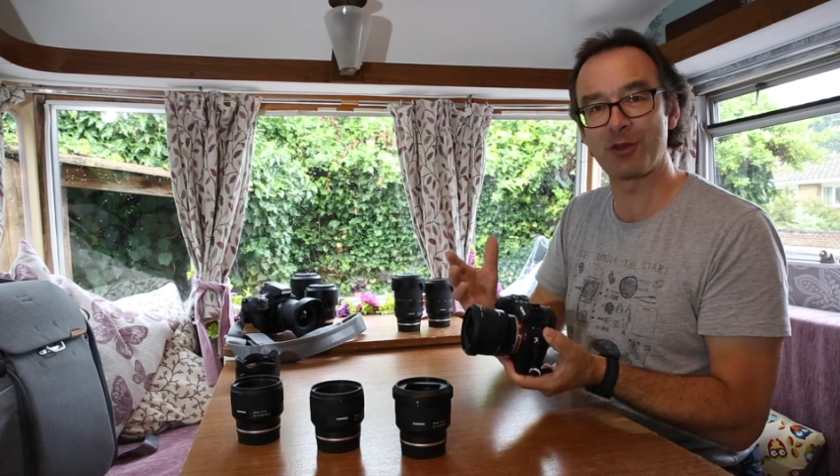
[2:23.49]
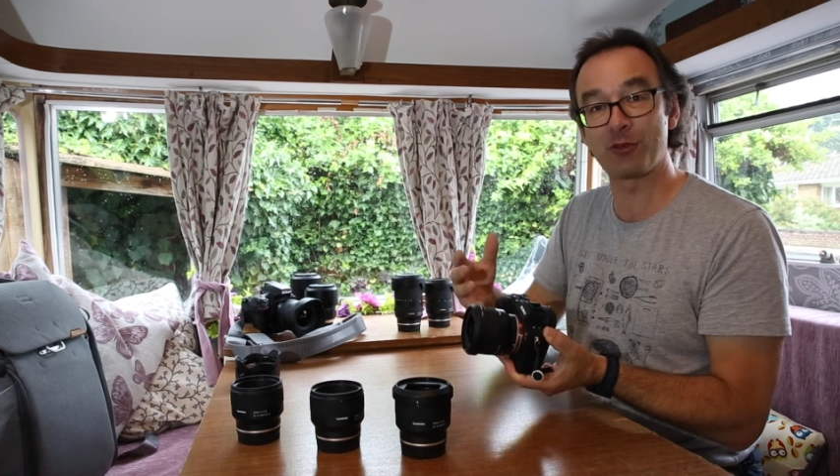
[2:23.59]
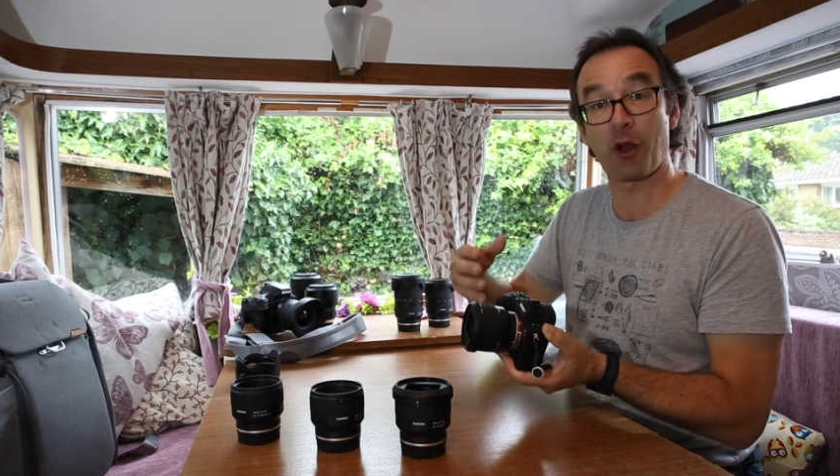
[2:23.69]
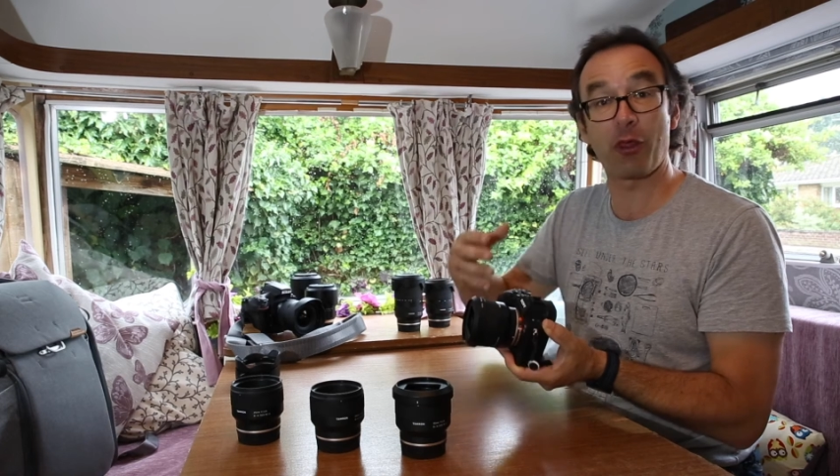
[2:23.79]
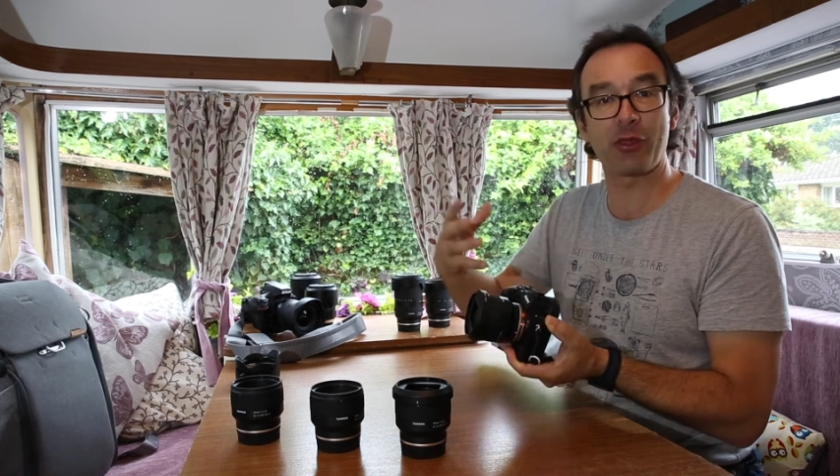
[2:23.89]
you've
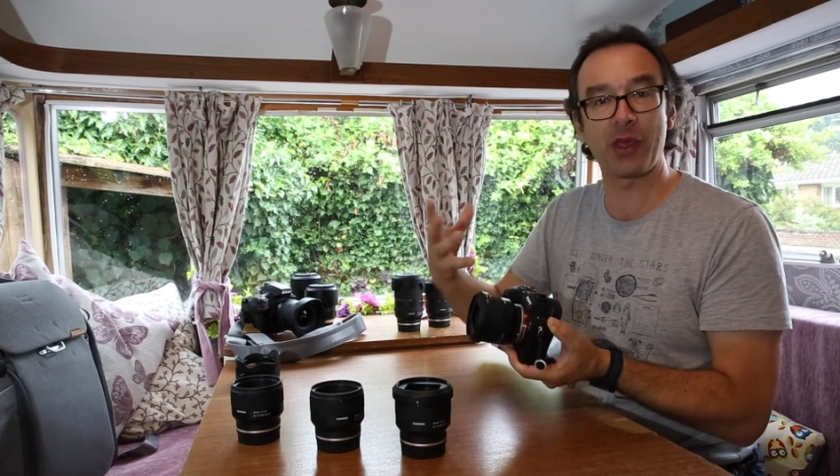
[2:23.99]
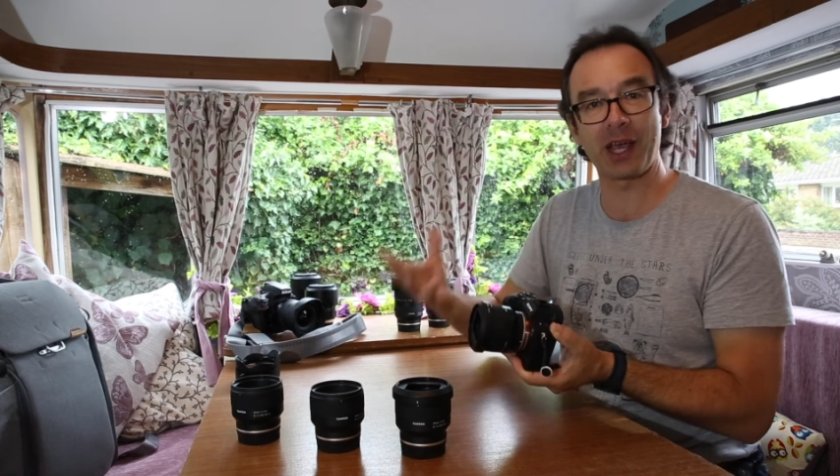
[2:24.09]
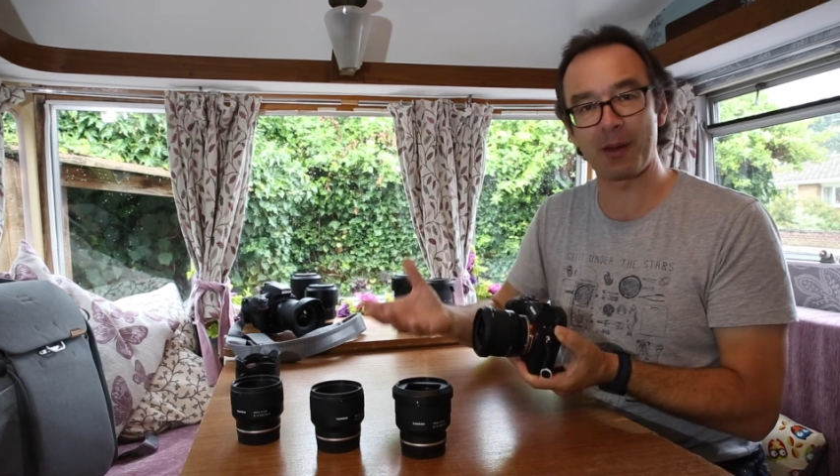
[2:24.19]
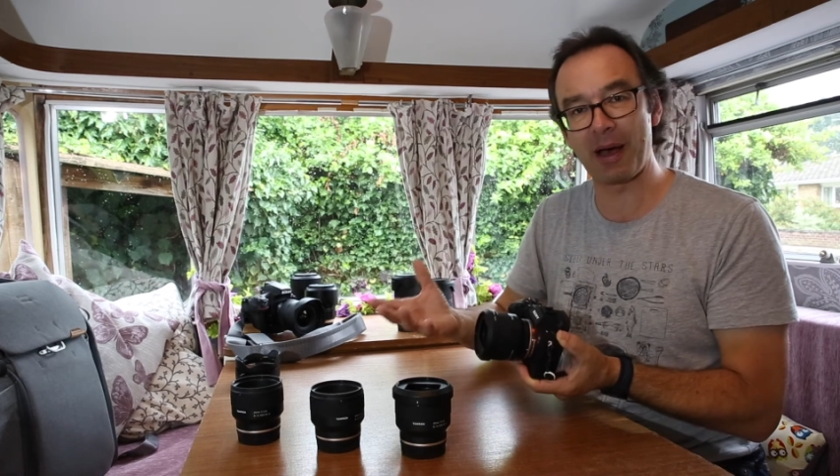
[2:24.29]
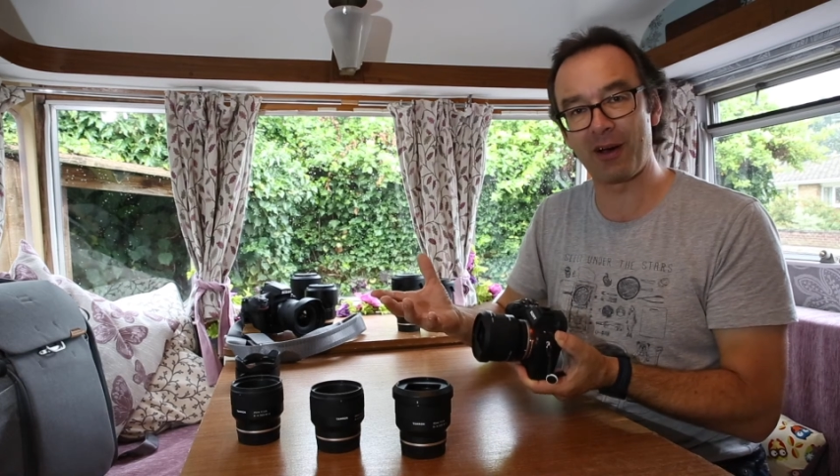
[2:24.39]
got to think
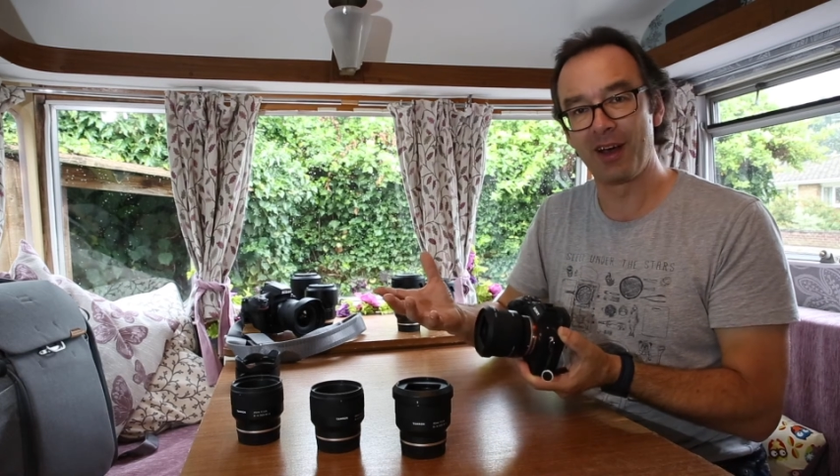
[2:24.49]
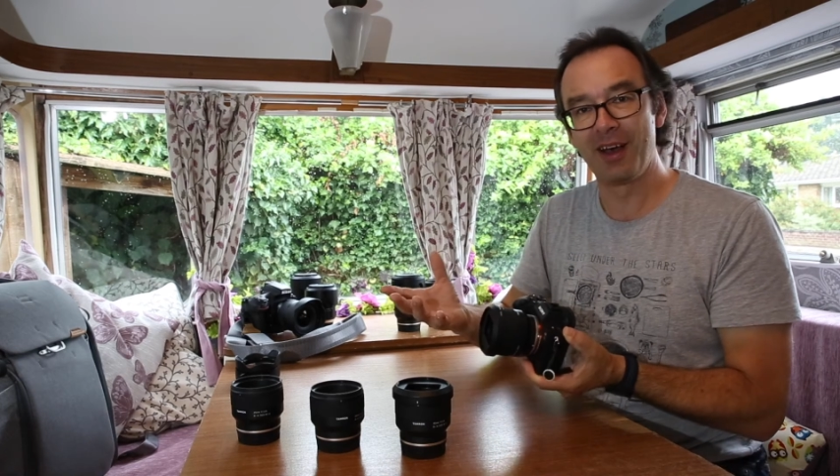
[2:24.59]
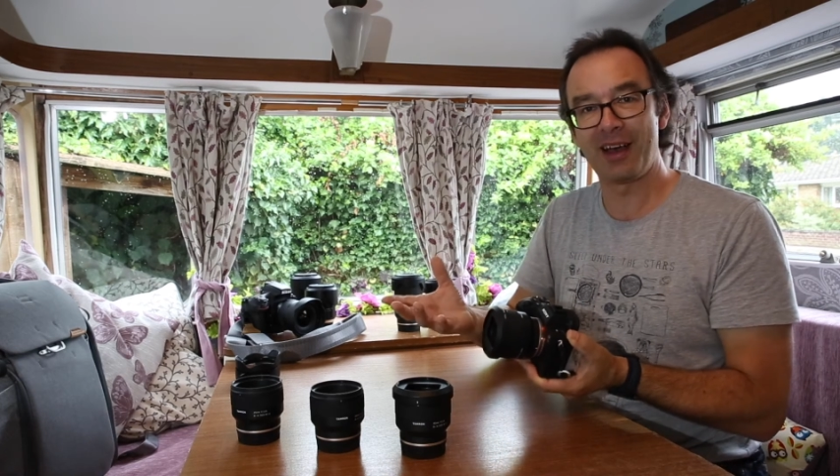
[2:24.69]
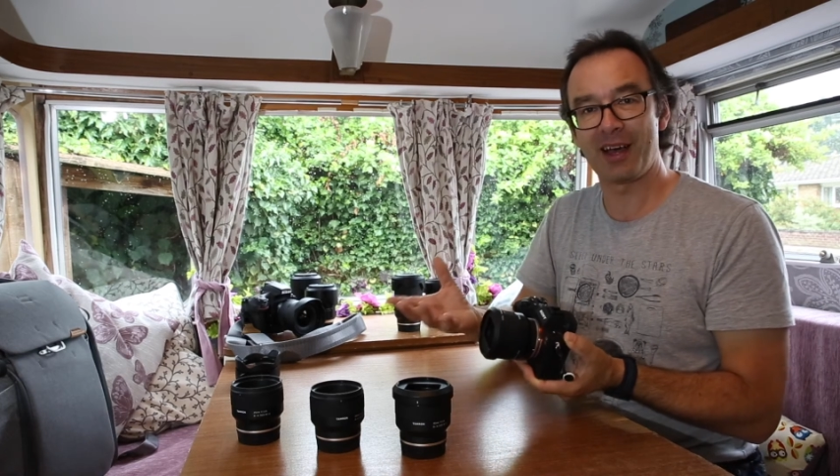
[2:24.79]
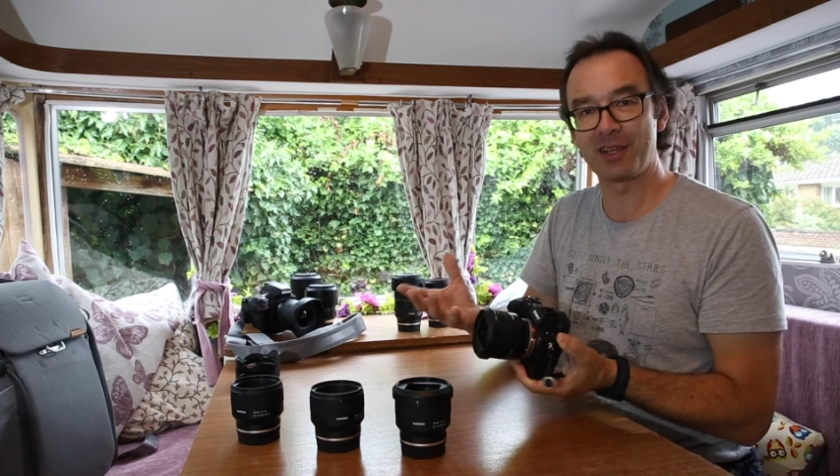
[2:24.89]
about
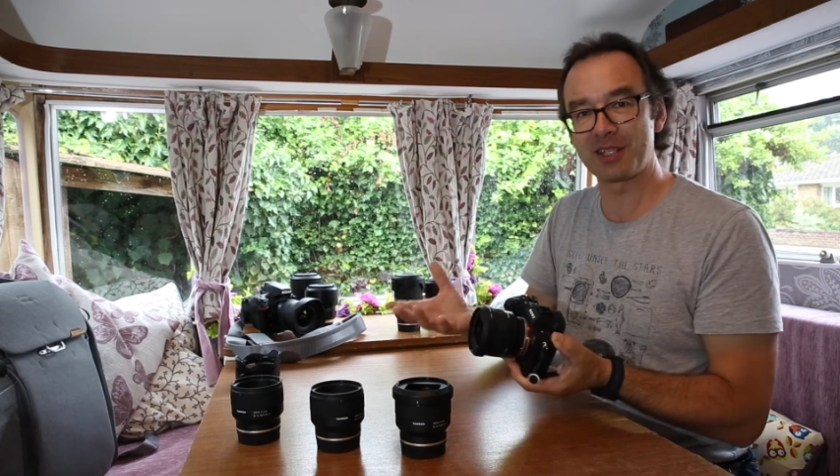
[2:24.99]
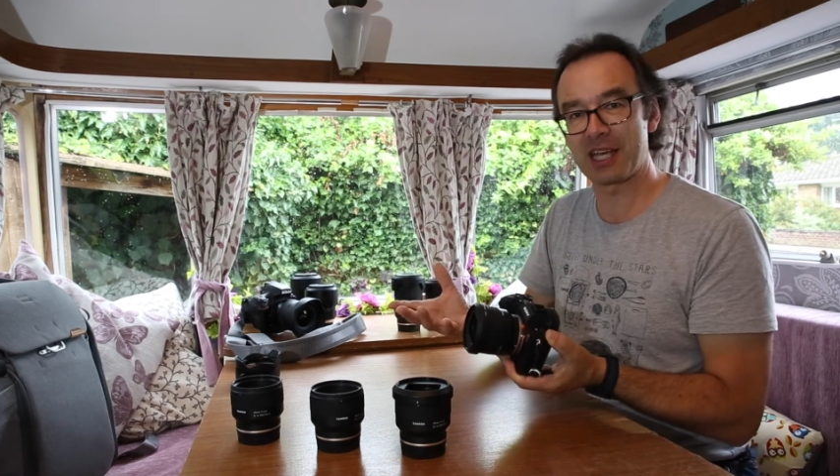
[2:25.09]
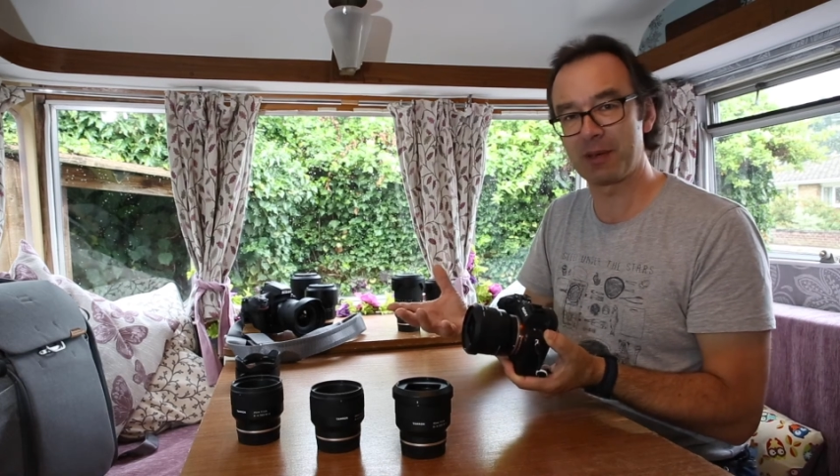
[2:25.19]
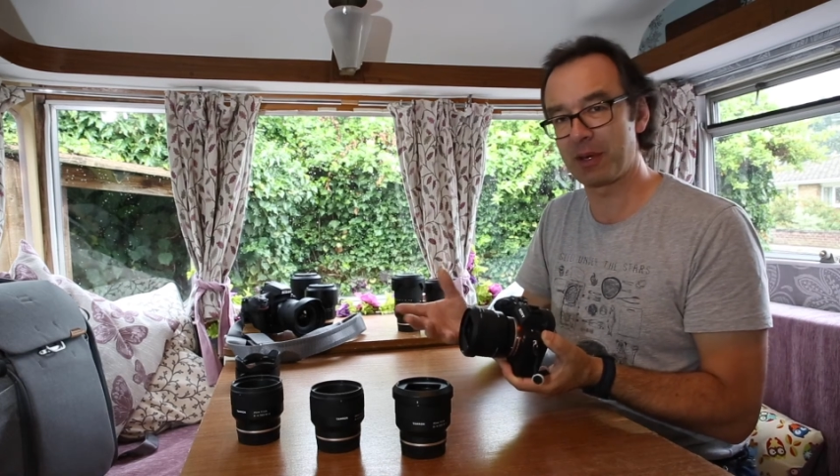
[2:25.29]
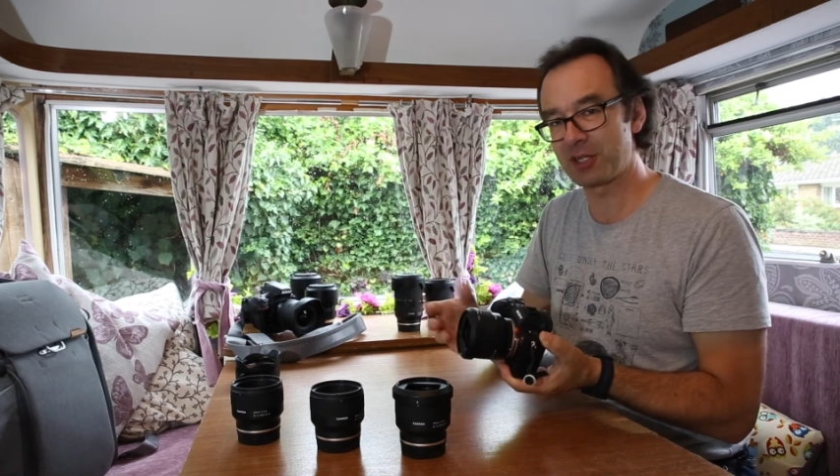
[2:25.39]
how you're
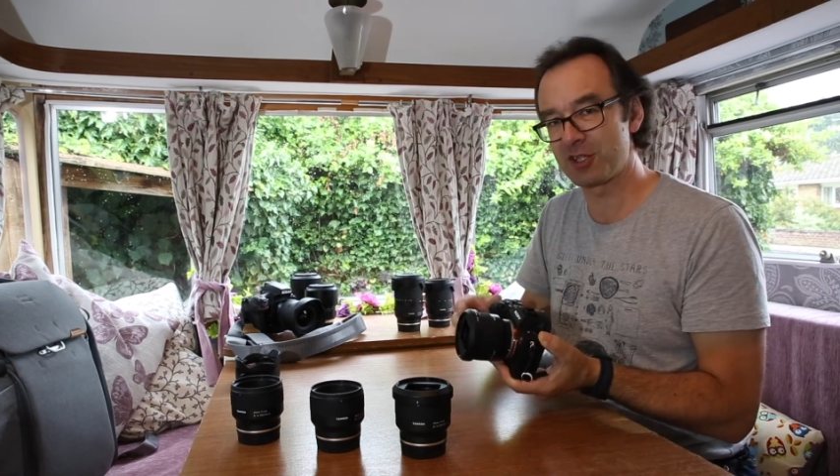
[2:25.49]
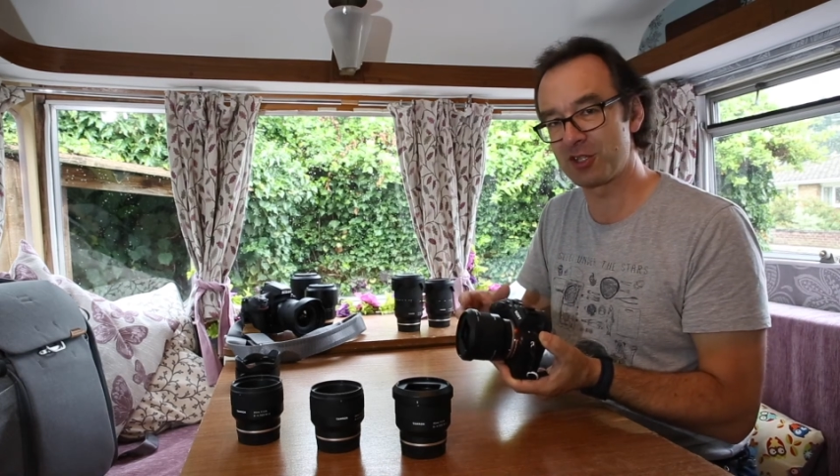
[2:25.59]
taking pictures,